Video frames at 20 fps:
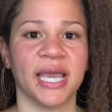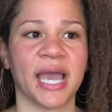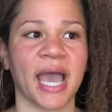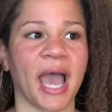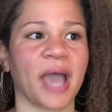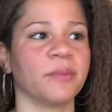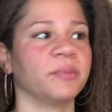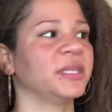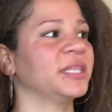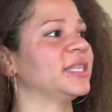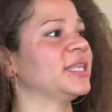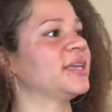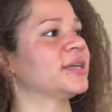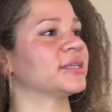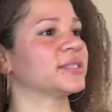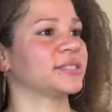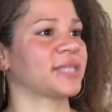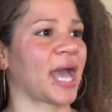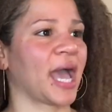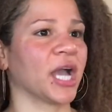I mean, the
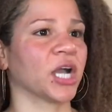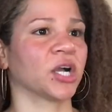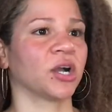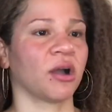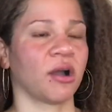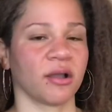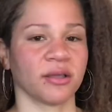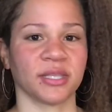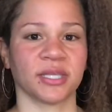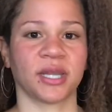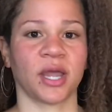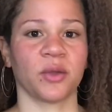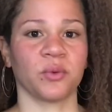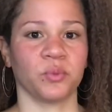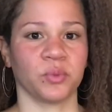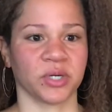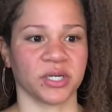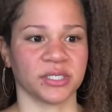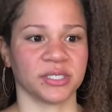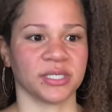exact car that I
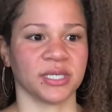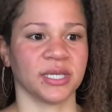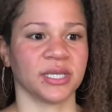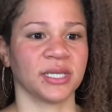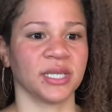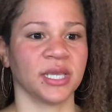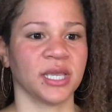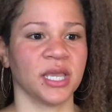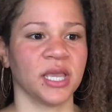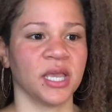wanted,